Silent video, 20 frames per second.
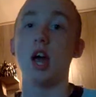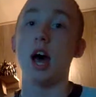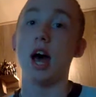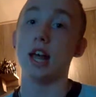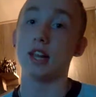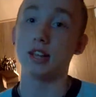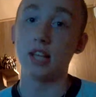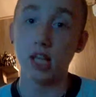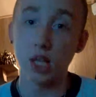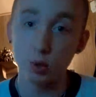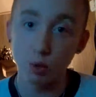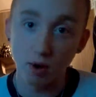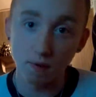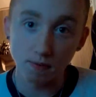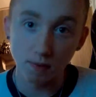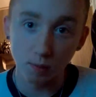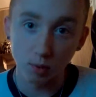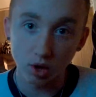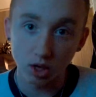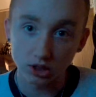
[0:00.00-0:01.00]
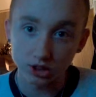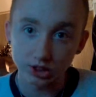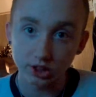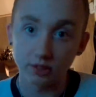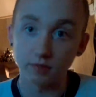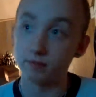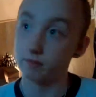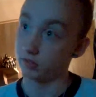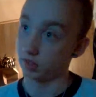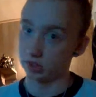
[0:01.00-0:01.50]
I thank you all for watching.
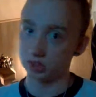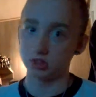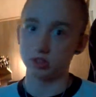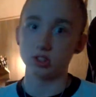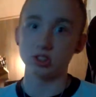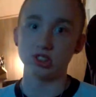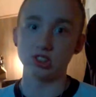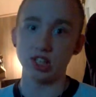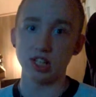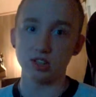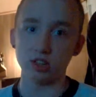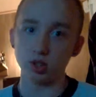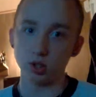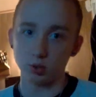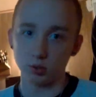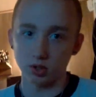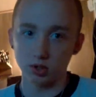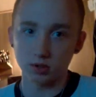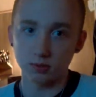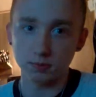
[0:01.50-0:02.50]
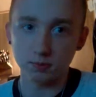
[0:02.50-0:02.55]
Stay tuned.